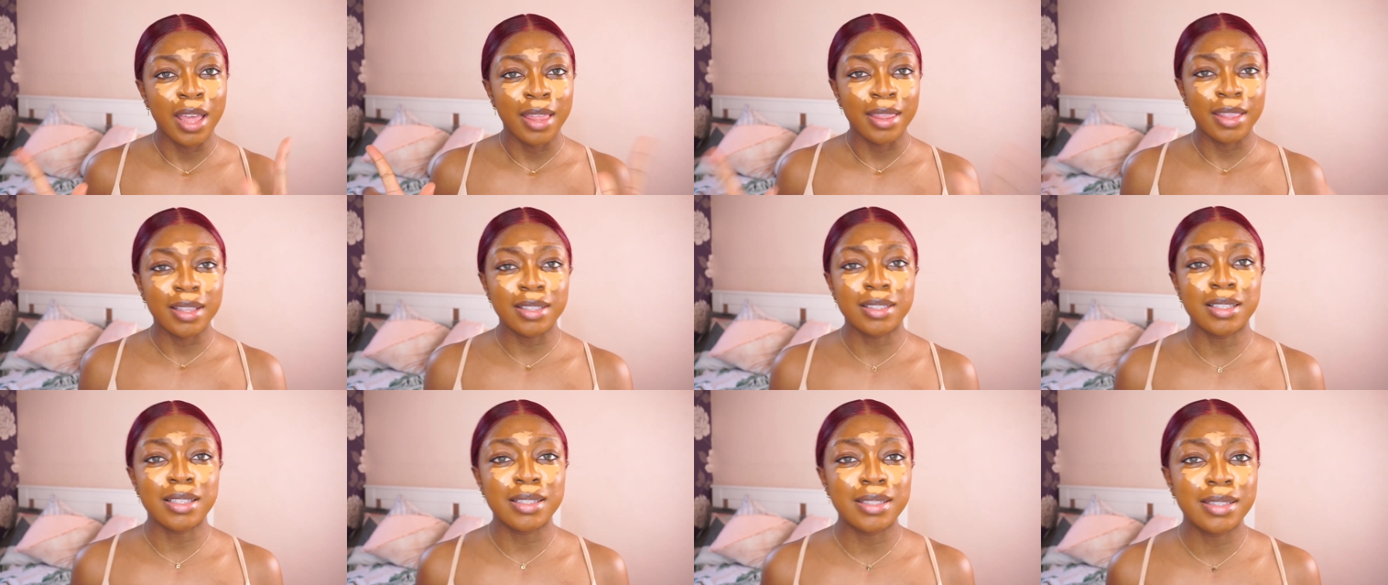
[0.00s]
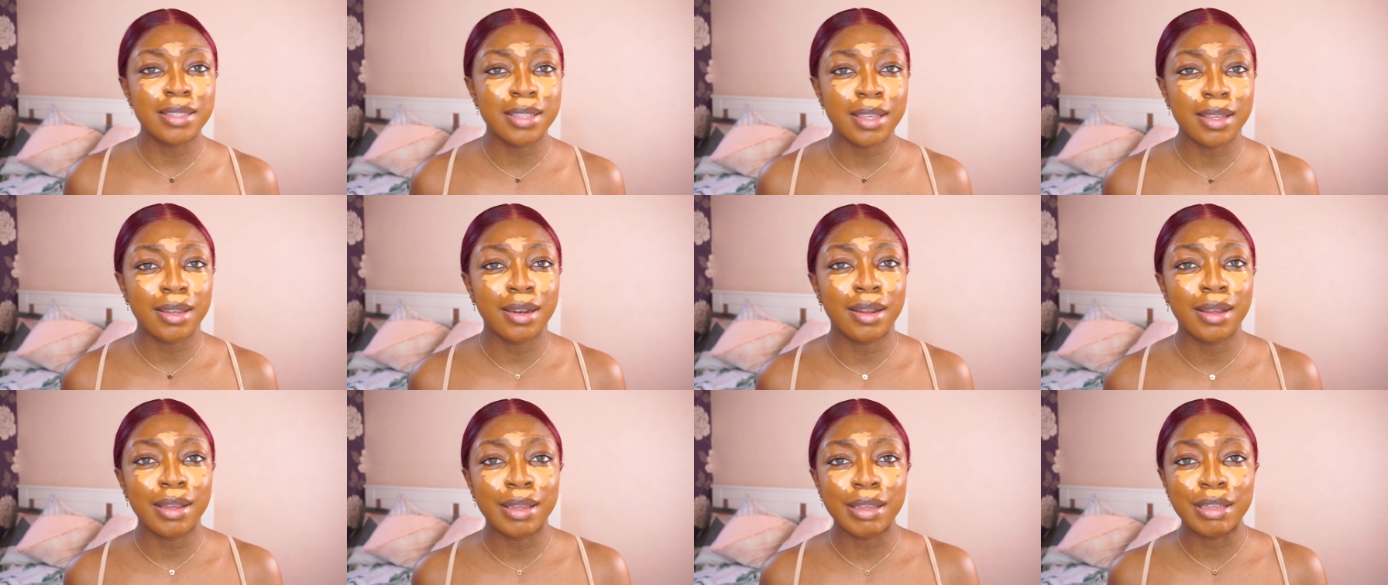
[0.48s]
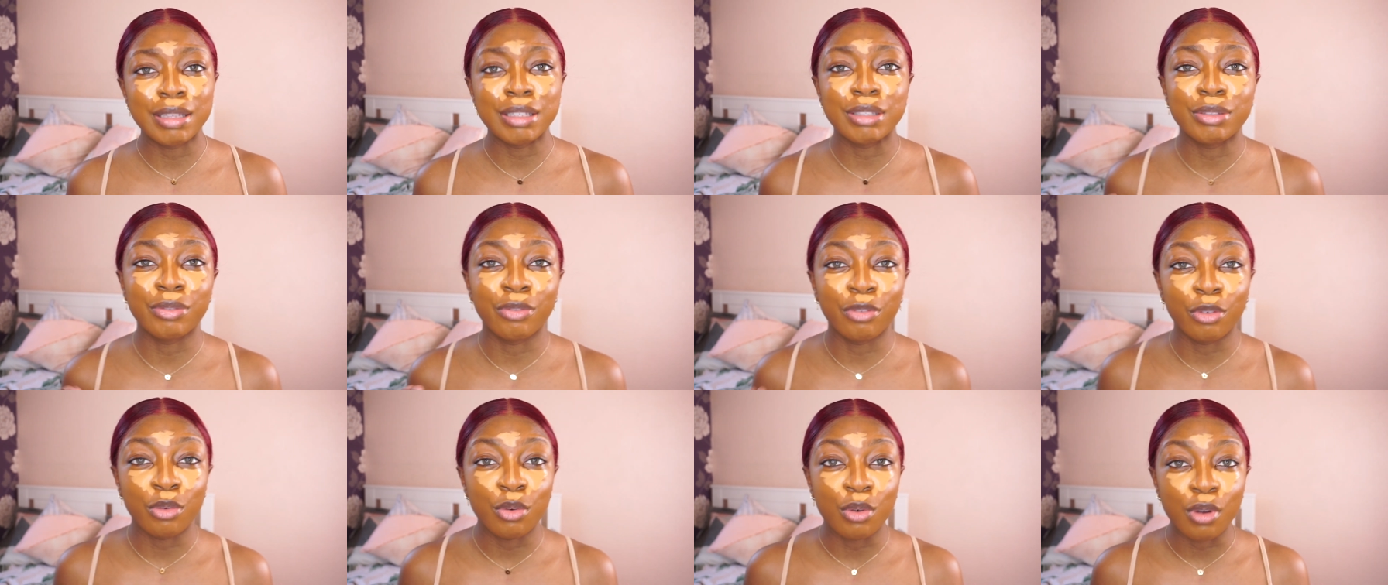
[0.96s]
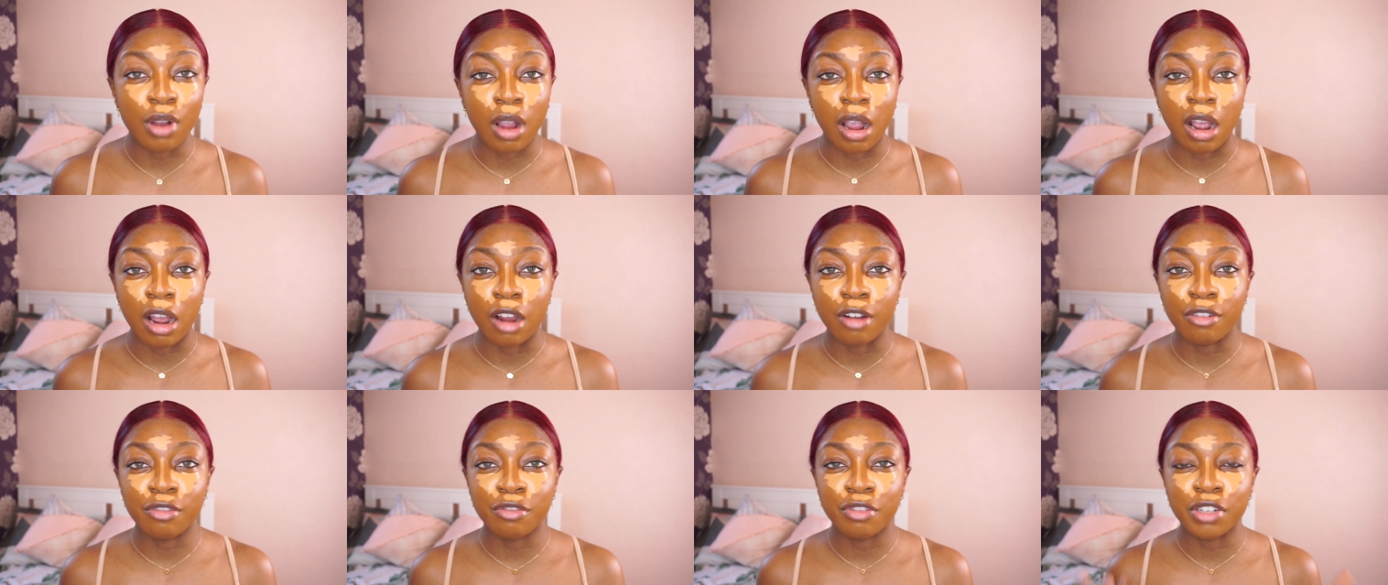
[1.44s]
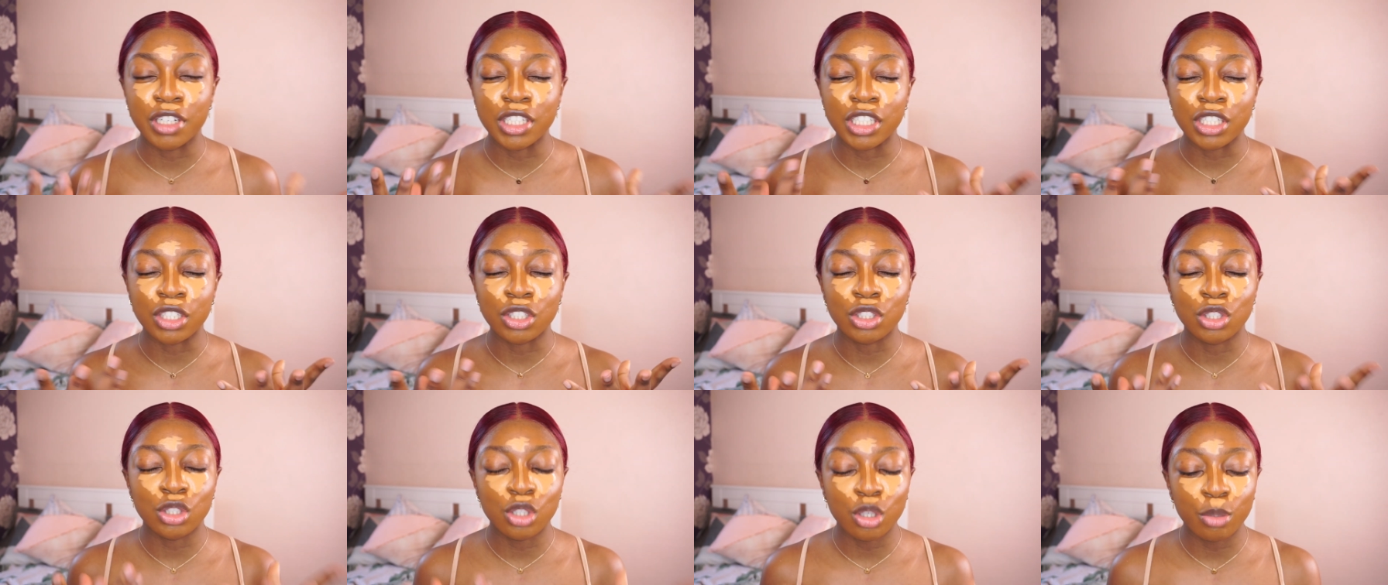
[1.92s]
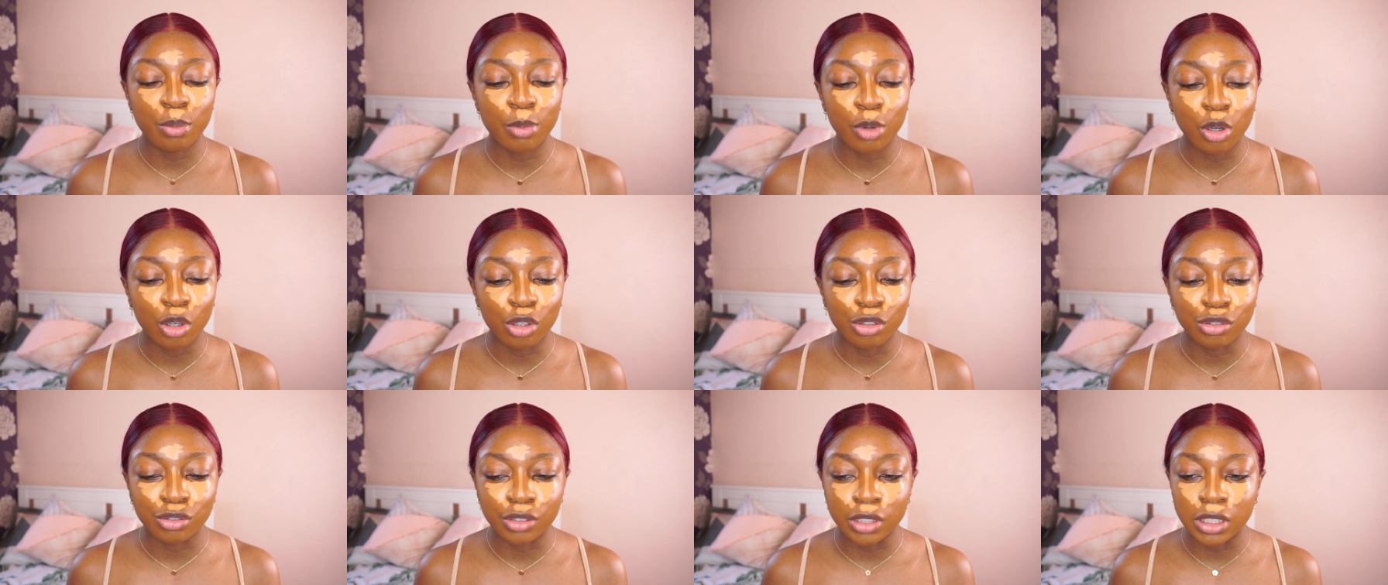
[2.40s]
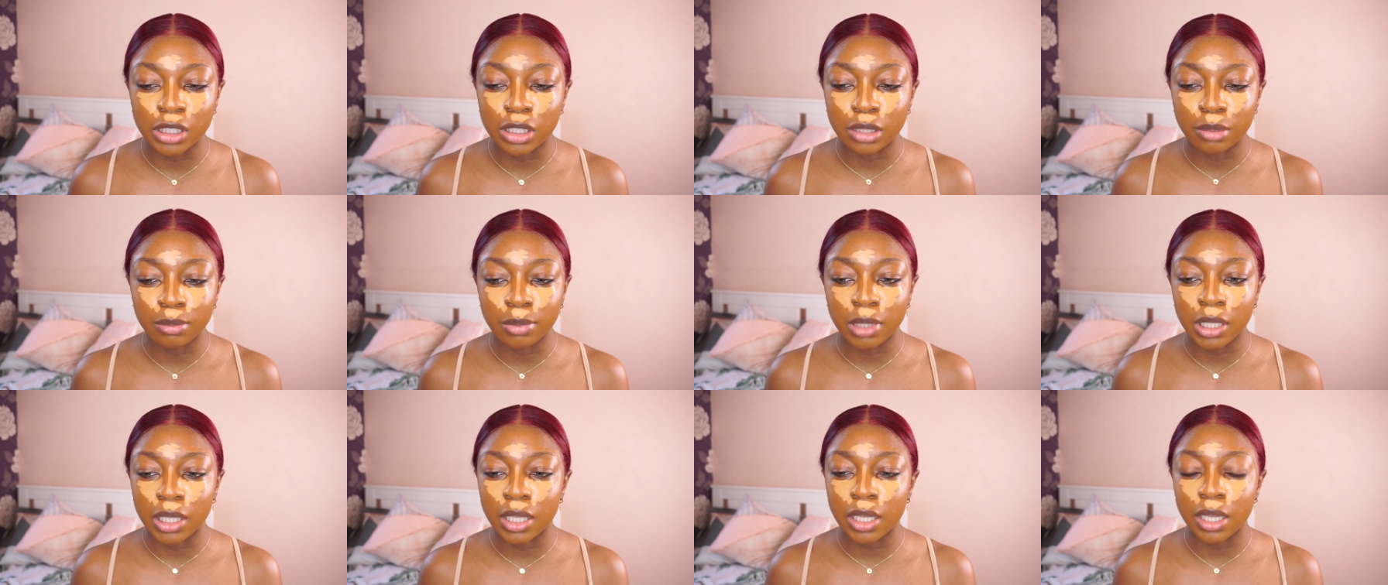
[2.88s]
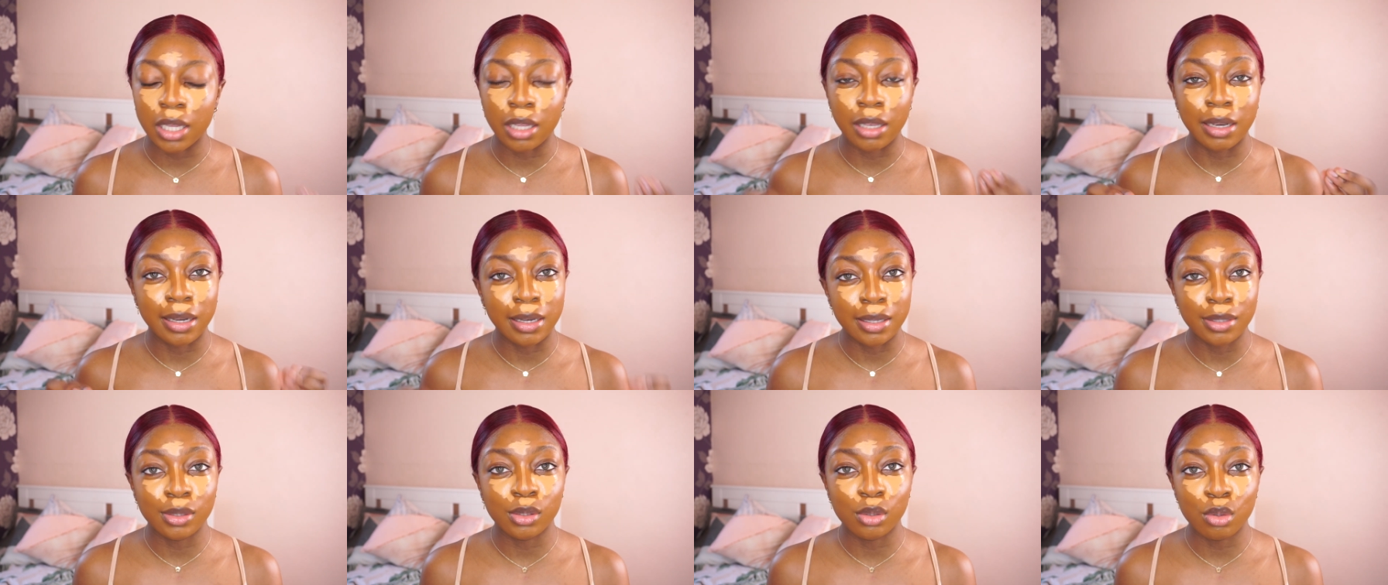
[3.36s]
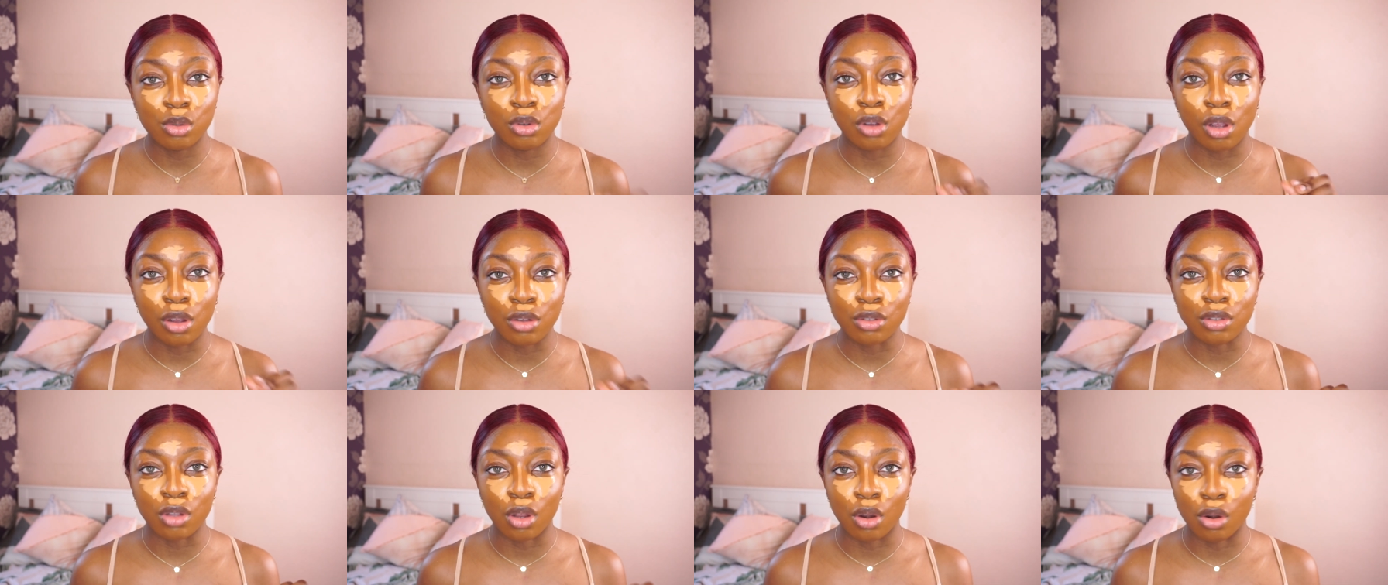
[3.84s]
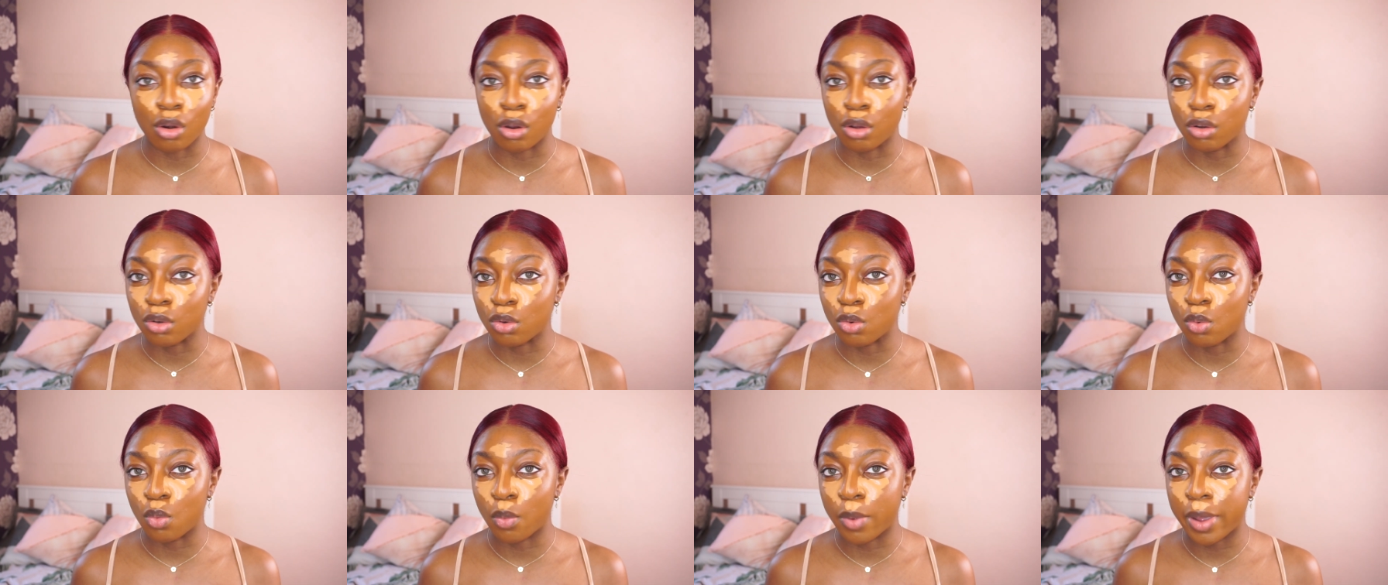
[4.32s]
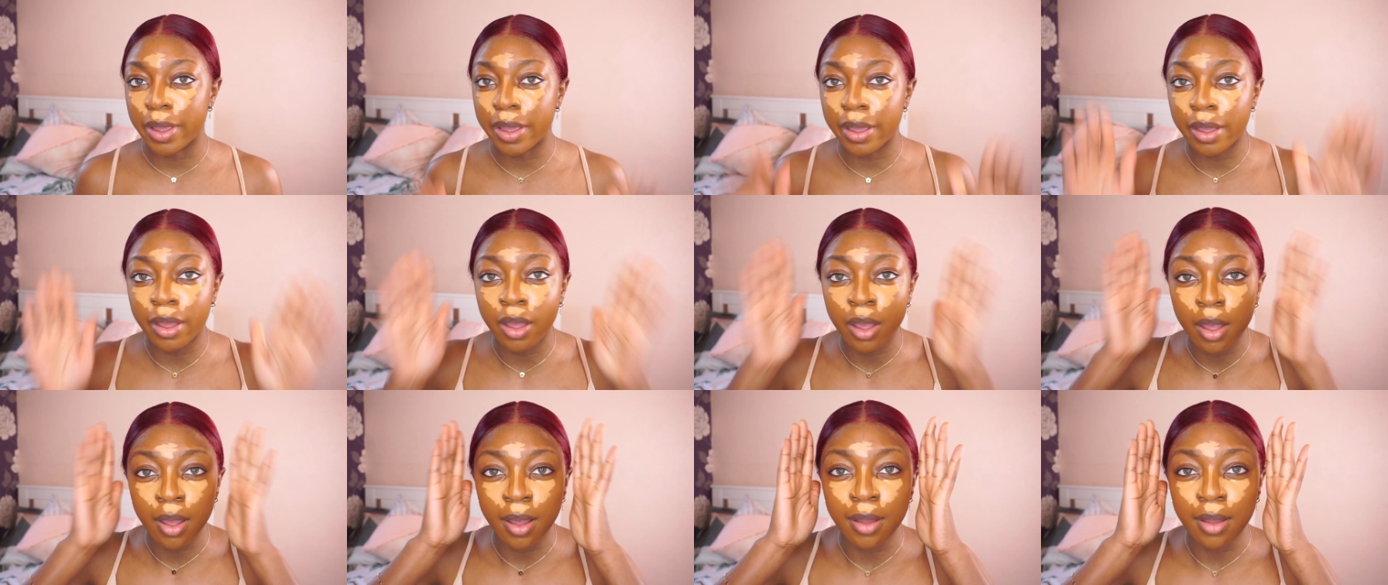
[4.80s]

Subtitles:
this concealer is full coverage. It's super creamy. It little goes a long way.